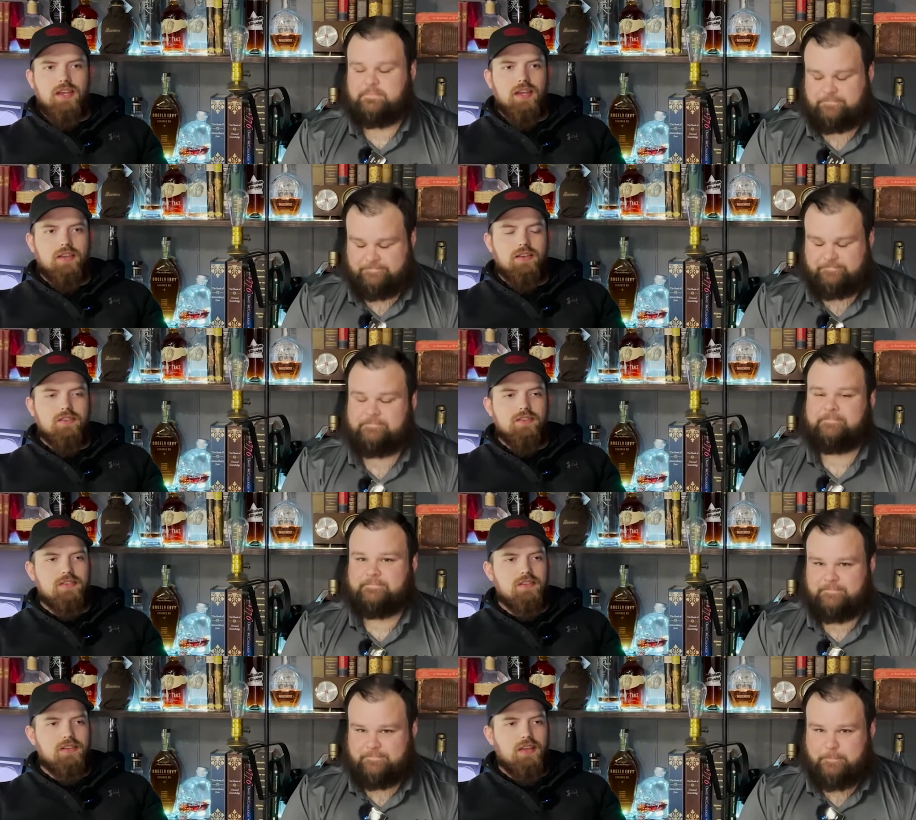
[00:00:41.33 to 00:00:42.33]
Speaker 1: and
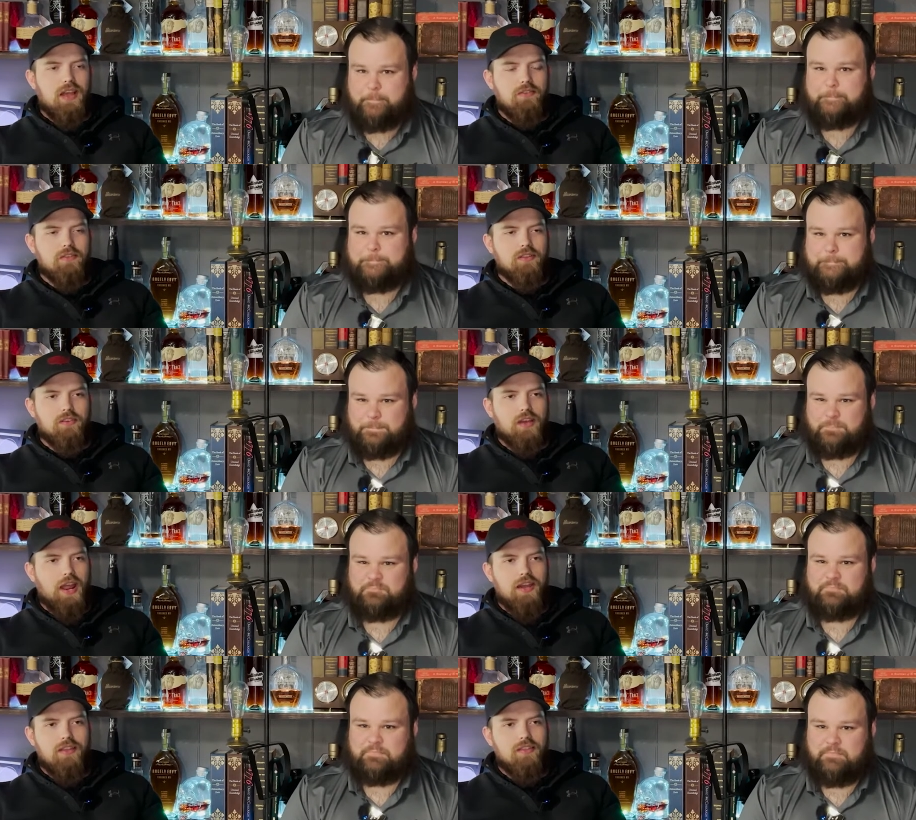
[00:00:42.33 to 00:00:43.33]
haven't learned
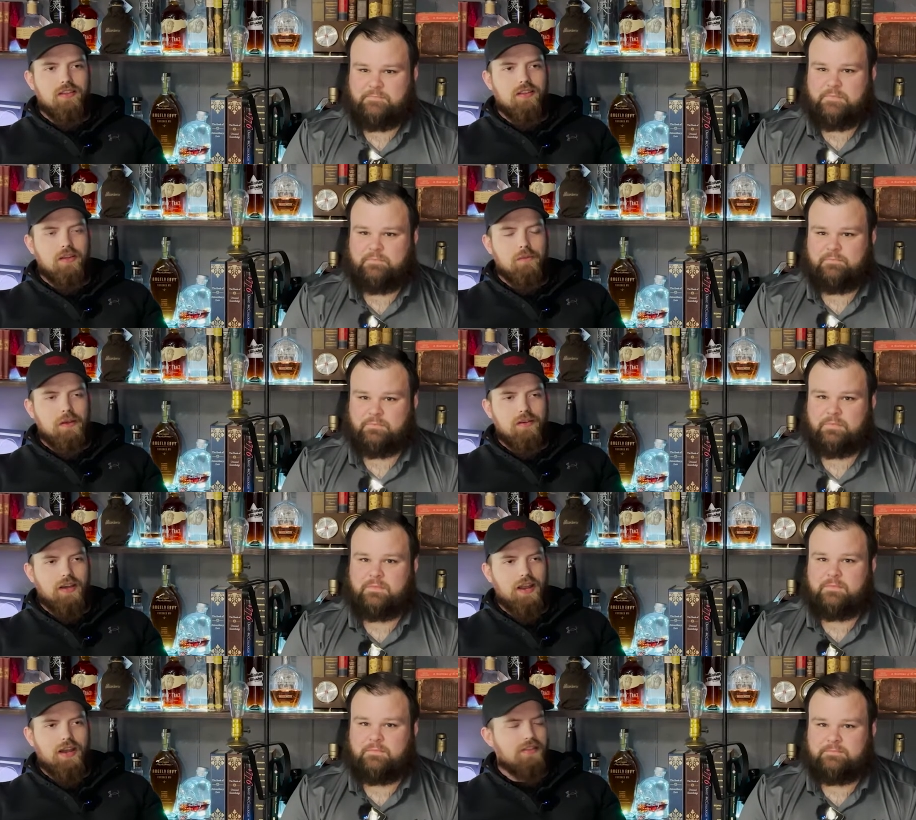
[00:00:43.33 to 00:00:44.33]
anything about
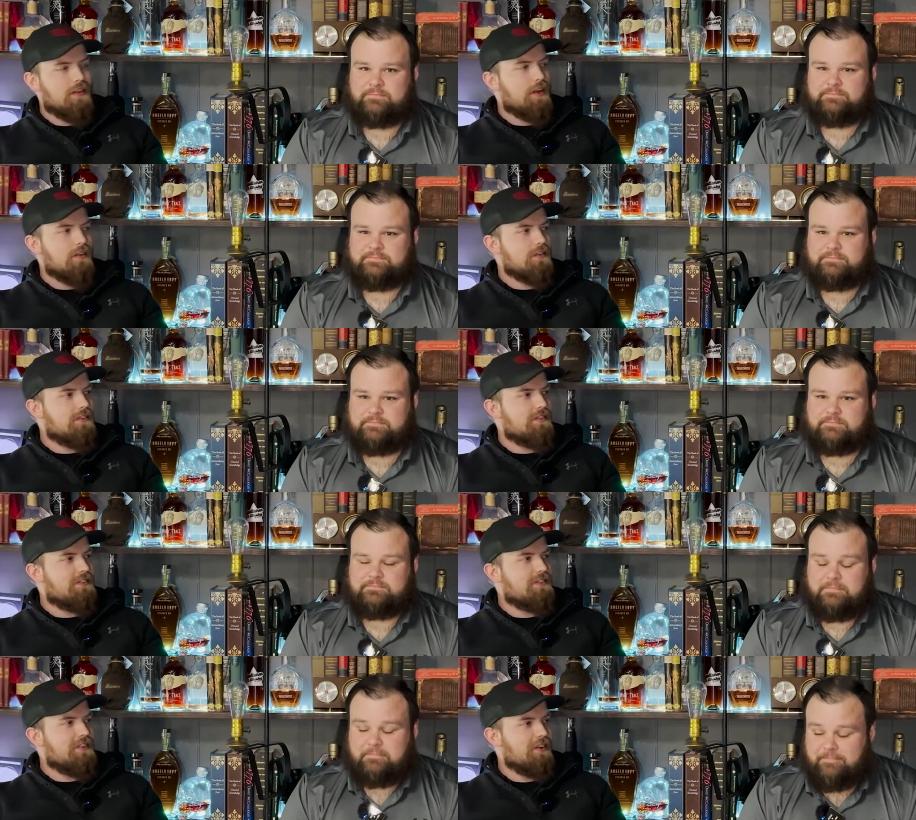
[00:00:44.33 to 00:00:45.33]
anything
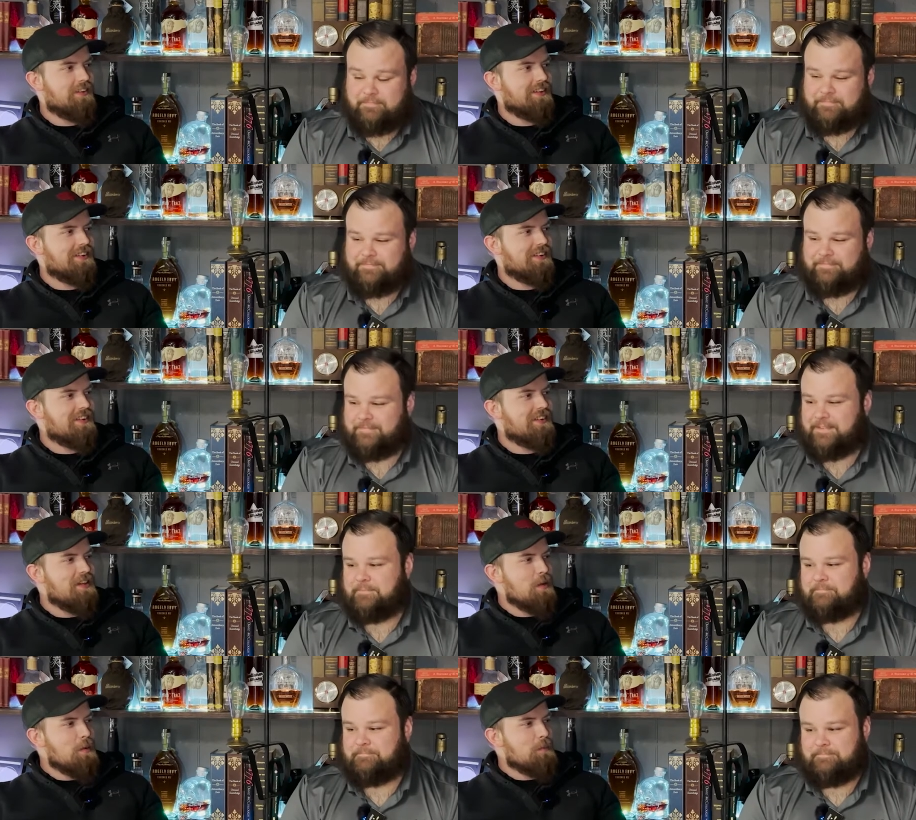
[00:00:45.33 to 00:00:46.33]
else, hardly at all.
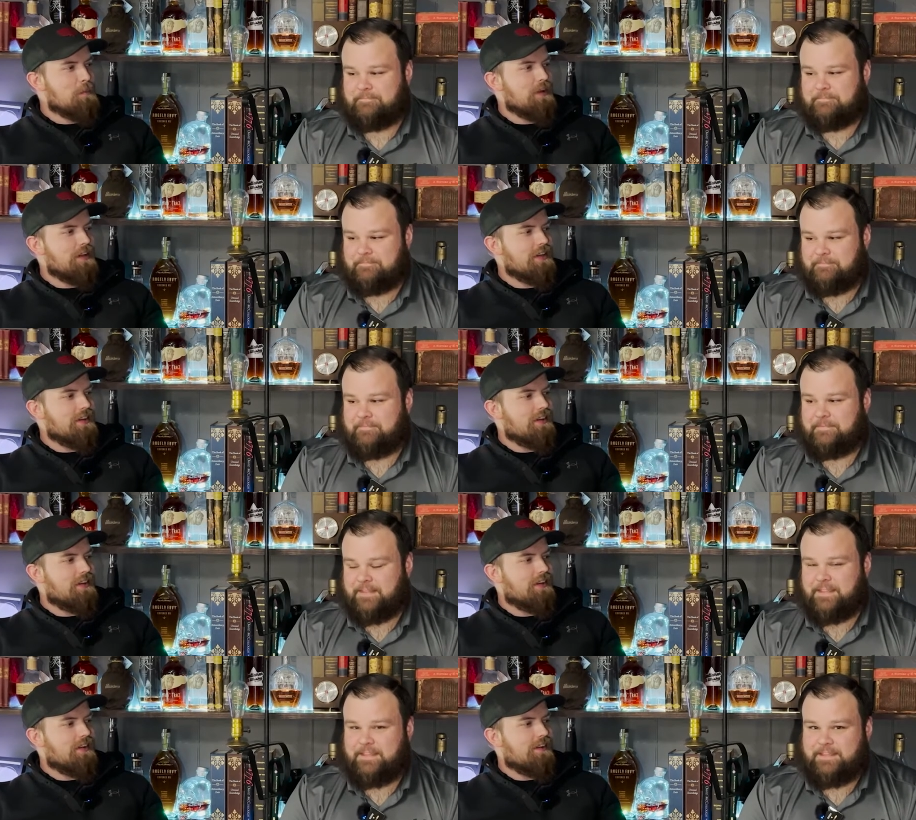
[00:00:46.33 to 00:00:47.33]
But
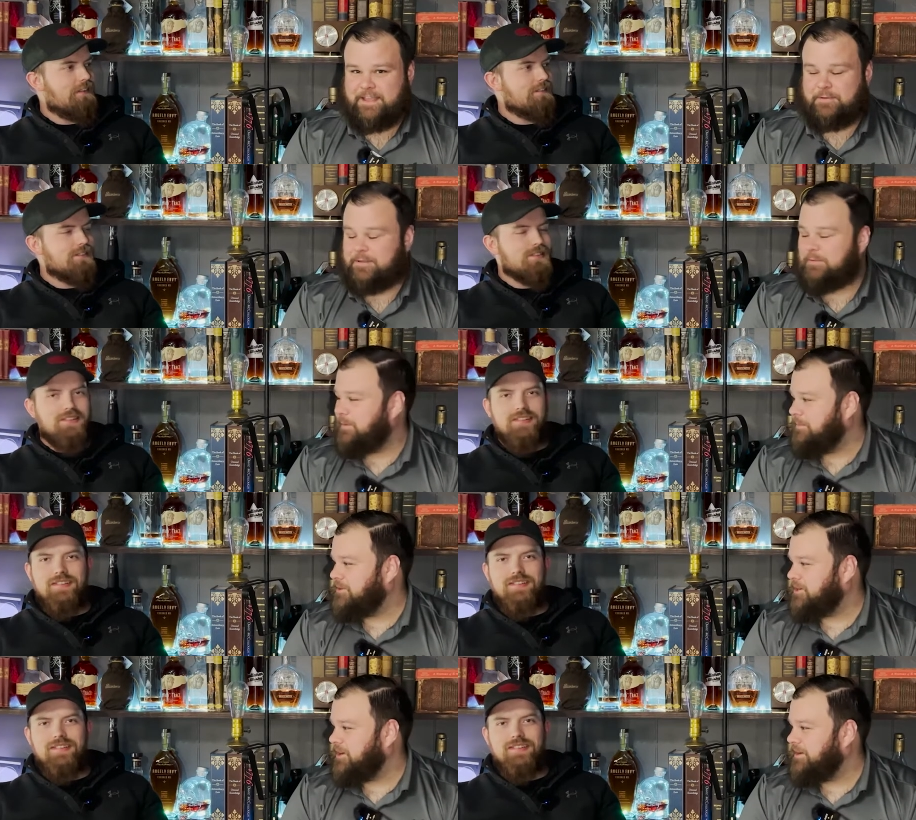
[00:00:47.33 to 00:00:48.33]
Speaker 2: yeah, we
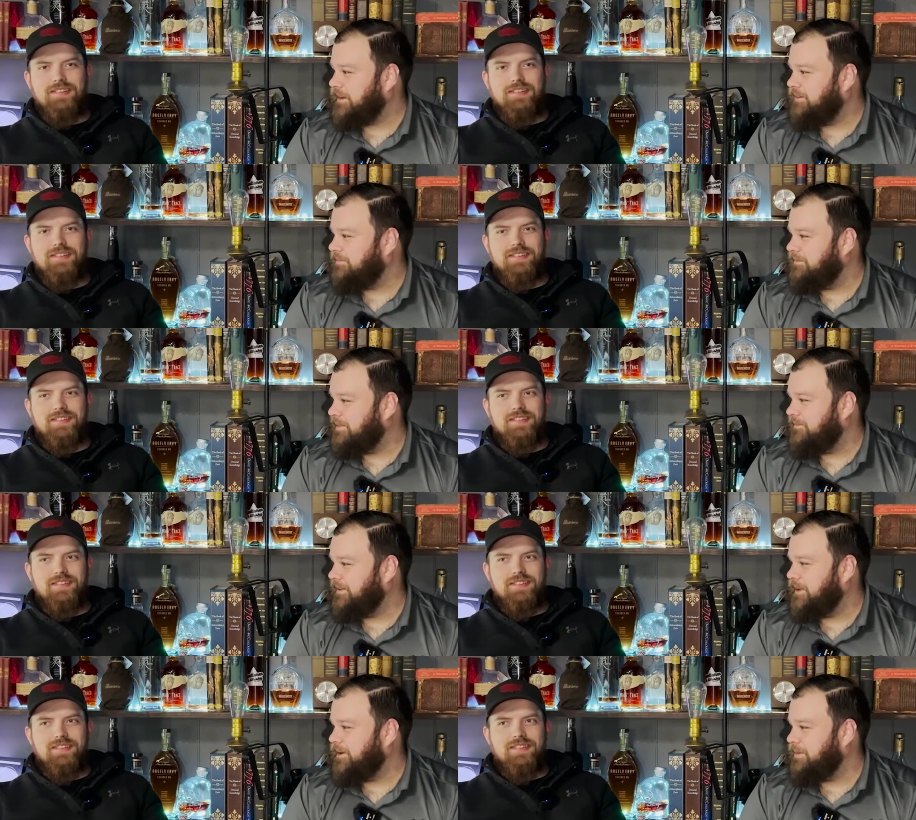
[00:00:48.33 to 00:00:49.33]
matured in the
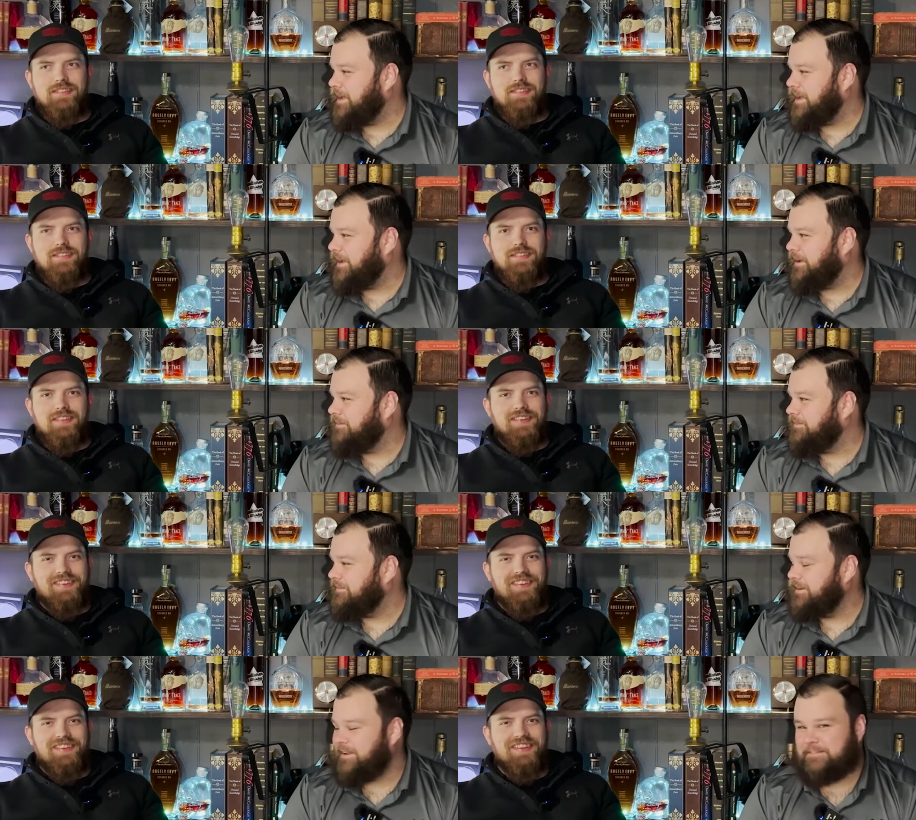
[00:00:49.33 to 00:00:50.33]
video making.
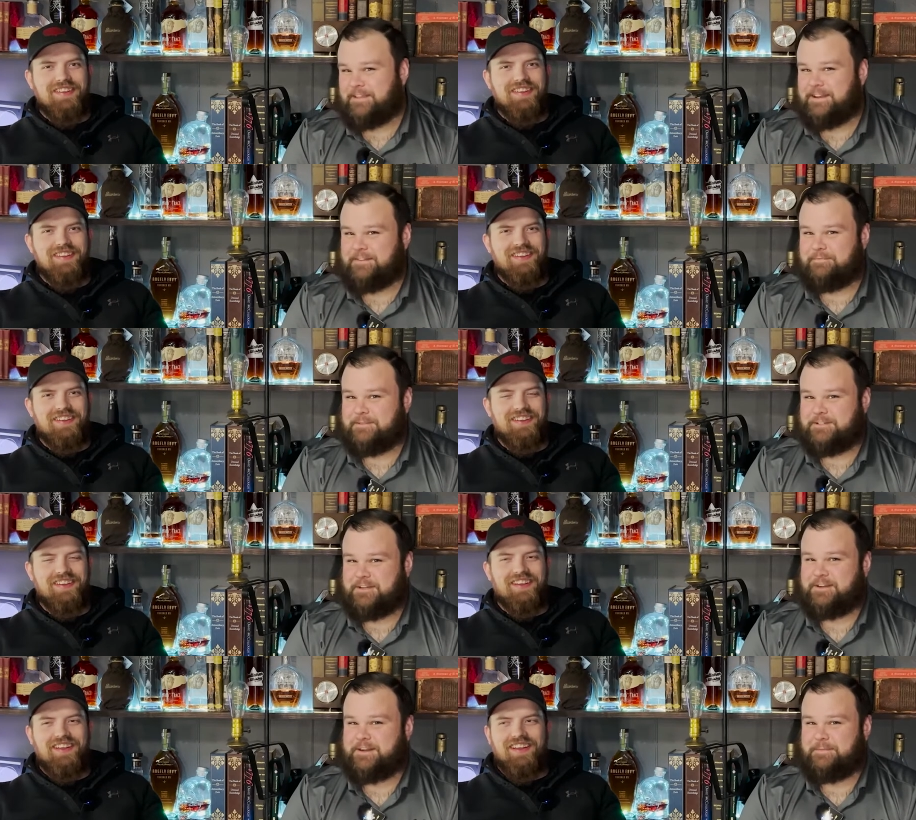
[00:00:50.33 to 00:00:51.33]
We definitely didn't
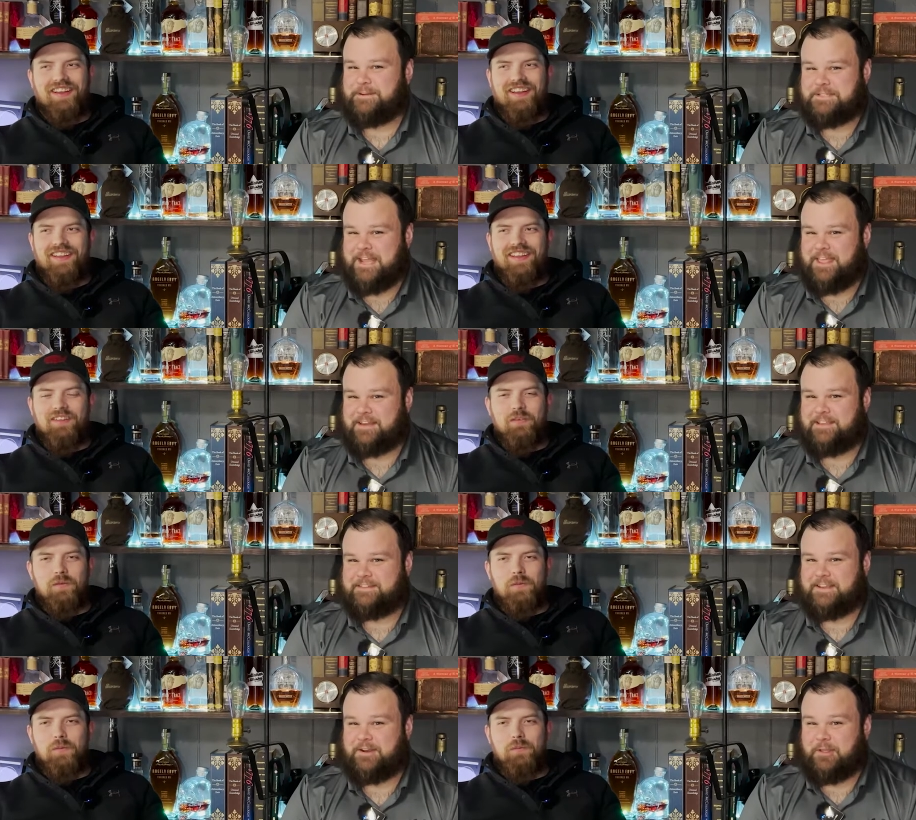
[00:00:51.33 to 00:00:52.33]
mature in our personalities
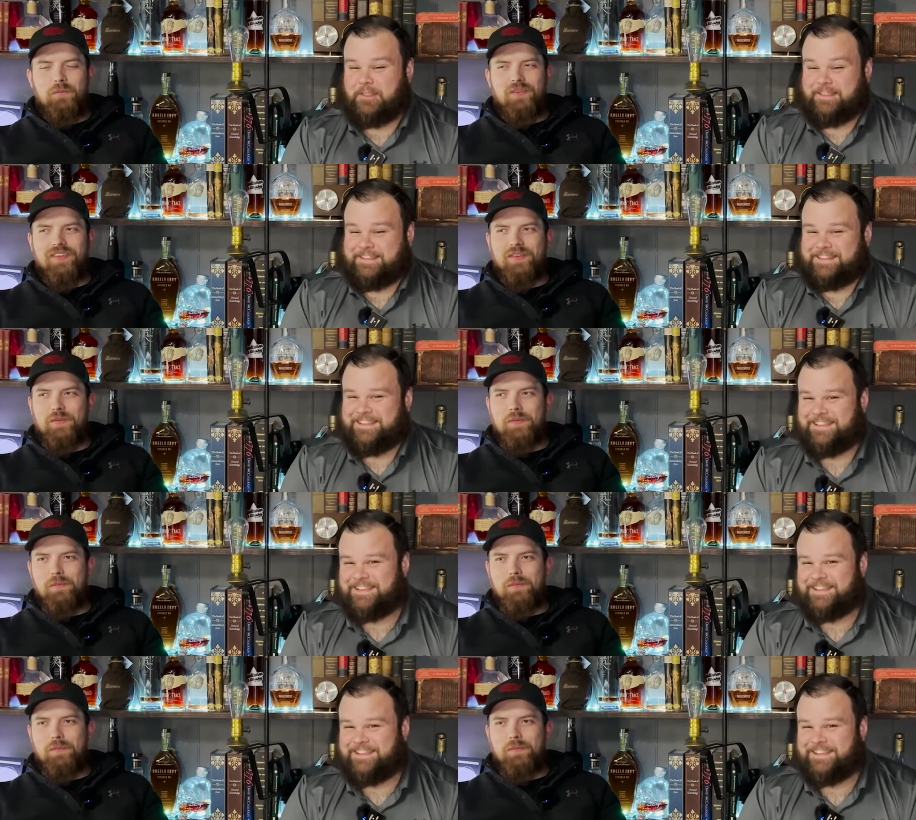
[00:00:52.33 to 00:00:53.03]
at all. I think
Speaker 1: we went